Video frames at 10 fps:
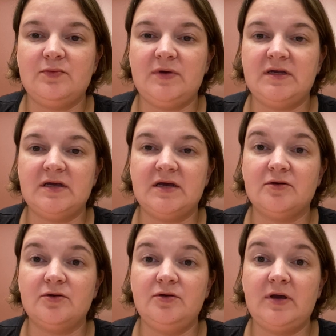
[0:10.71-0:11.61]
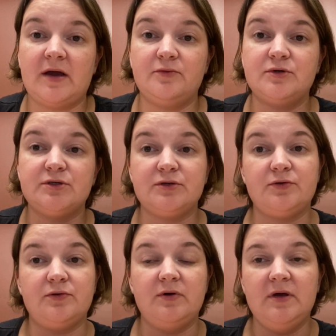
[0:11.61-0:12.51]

We did get our new couch, so